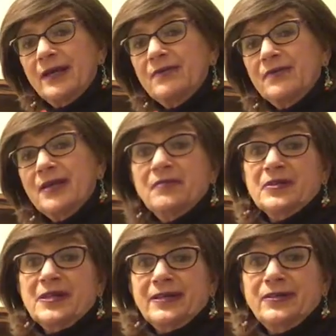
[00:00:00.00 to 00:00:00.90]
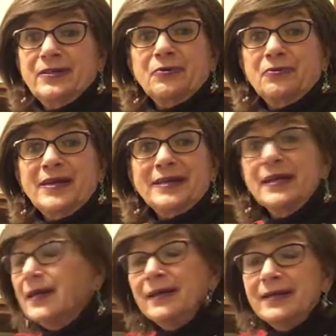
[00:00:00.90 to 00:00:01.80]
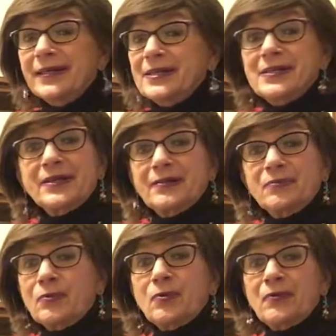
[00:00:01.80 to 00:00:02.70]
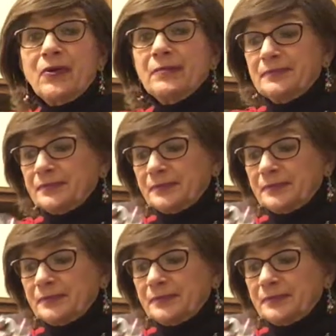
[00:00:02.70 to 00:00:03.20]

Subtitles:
know, if it's not good, don't drink it. That's the rule of thumb.